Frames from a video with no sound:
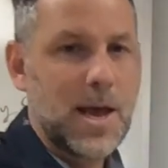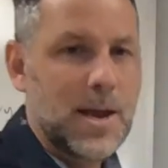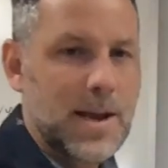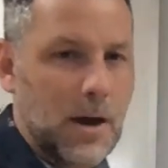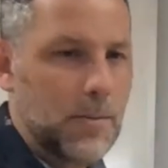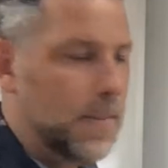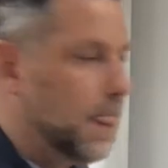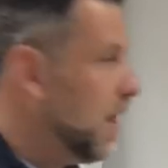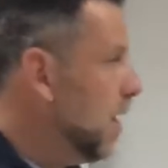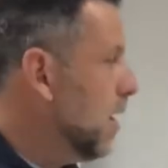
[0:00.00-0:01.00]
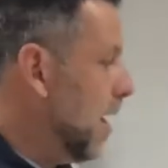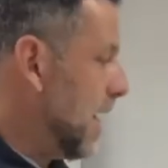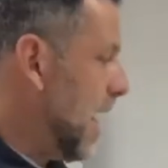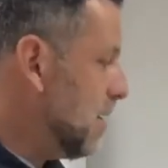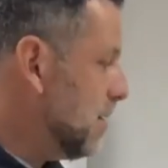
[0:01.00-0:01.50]
Now,
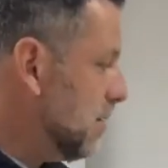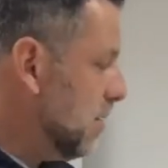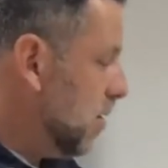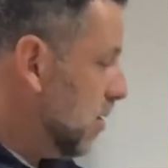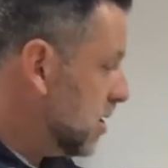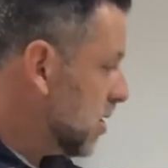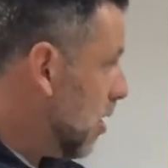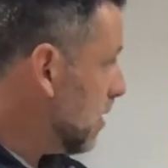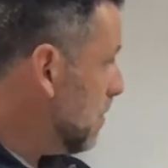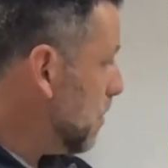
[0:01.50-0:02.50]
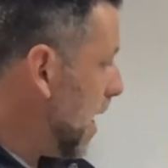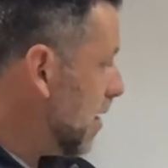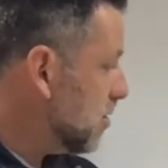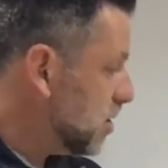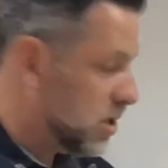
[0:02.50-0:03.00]
again, this all
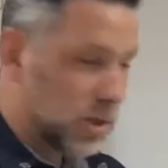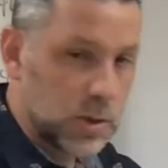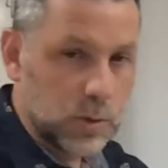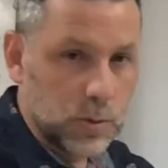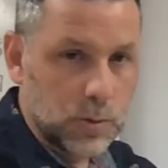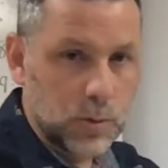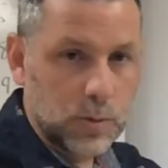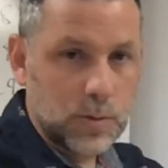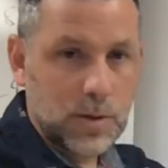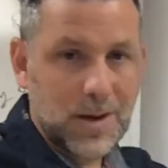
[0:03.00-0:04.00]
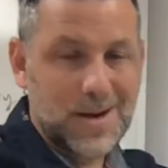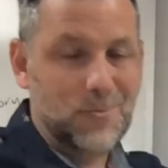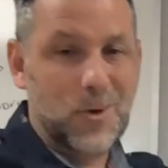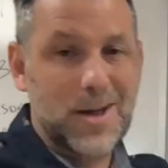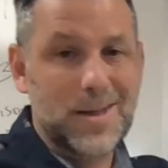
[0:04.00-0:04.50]
compares to
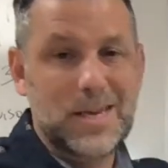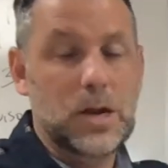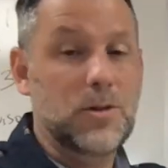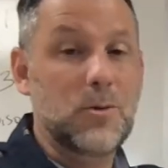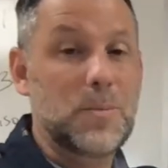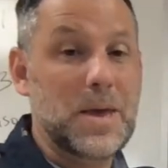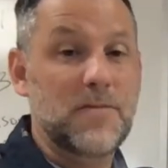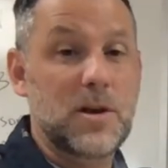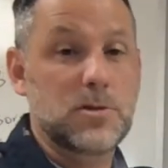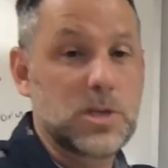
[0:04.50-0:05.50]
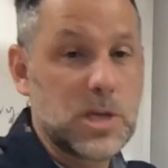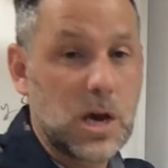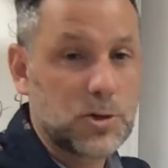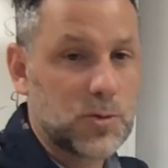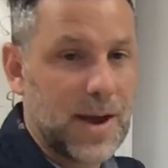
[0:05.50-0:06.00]
what there would be if there was
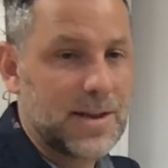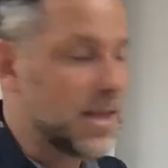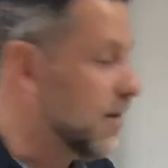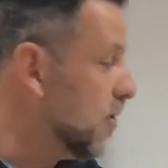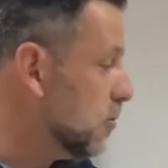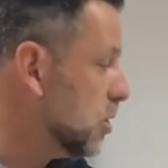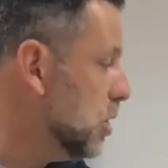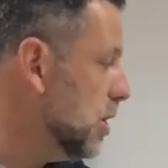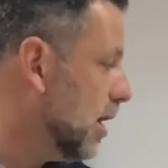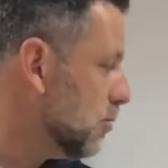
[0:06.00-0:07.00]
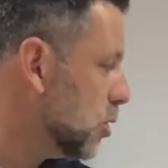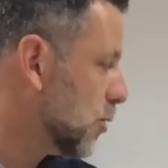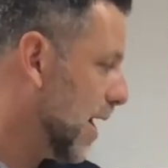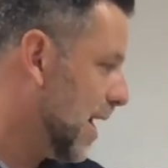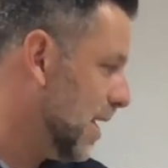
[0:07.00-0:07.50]
no trade. That if there was no
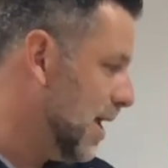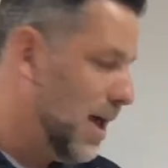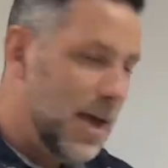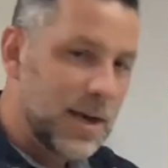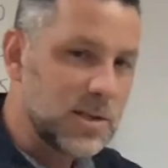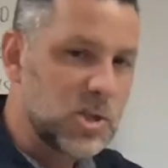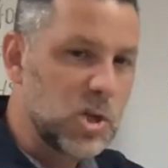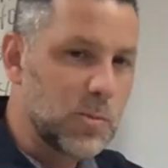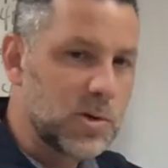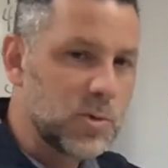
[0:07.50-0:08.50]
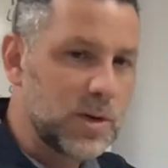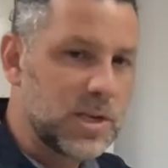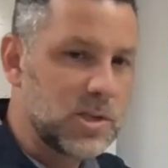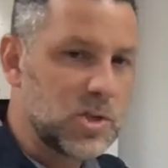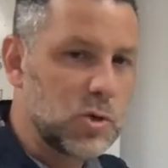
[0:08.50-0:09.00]
trade, consumers would
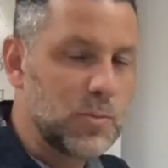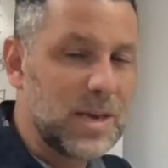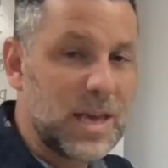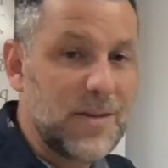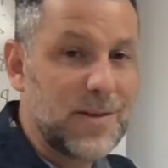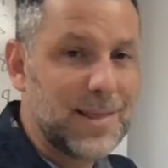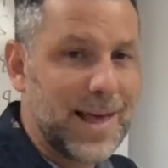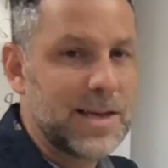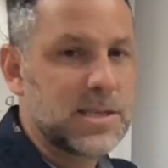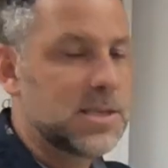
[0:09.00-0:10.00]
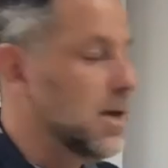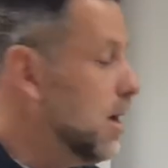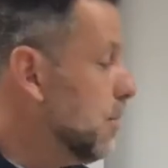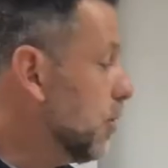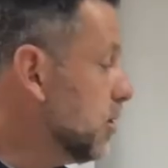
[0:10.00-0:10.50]
consume even less,
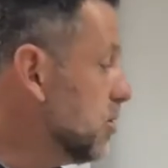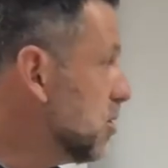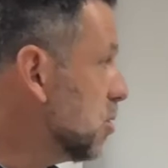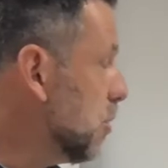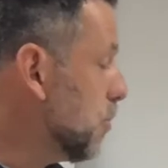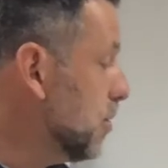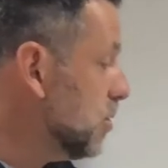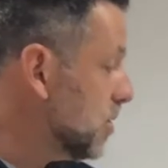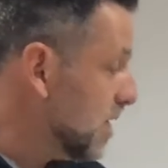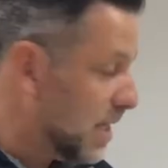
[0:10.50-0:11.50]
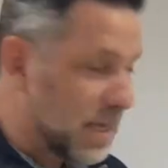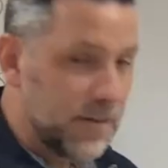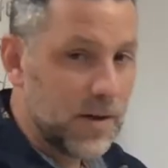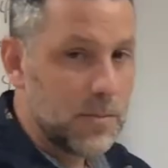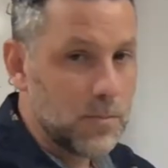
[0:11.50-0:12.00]
producers would produce
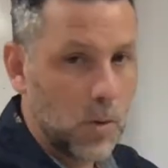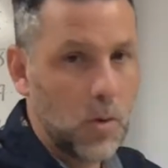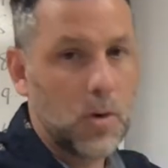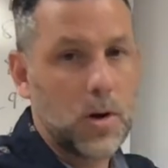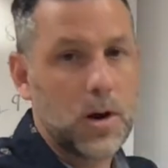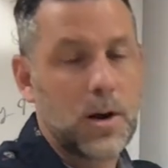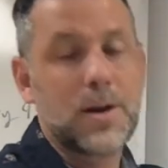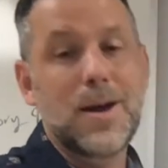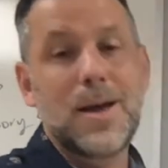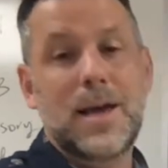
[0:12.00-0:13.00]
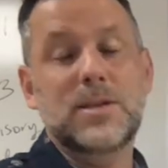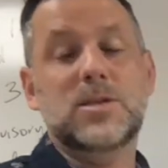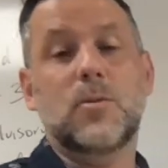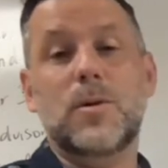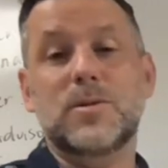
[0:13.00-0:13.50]
even more, and
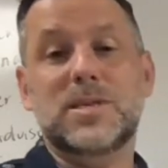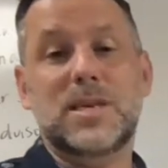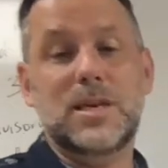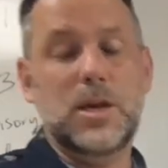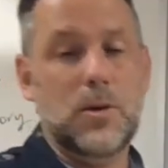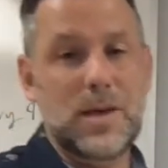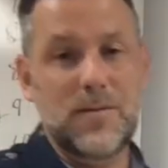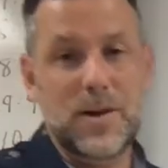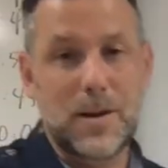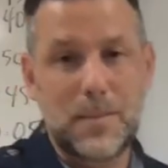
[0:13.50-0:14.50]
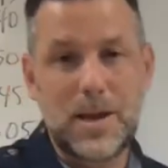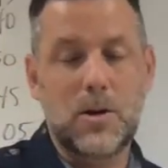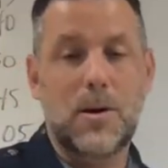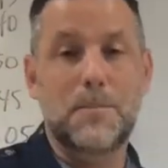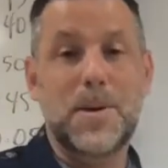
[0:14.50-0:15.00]
so we would see even
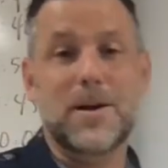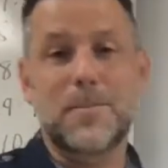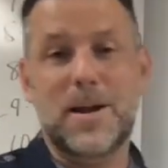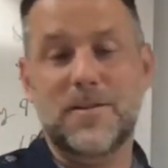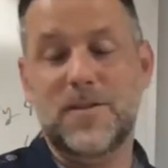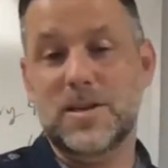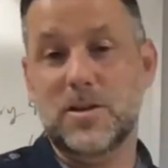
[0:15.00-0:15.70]
a bigger benefit to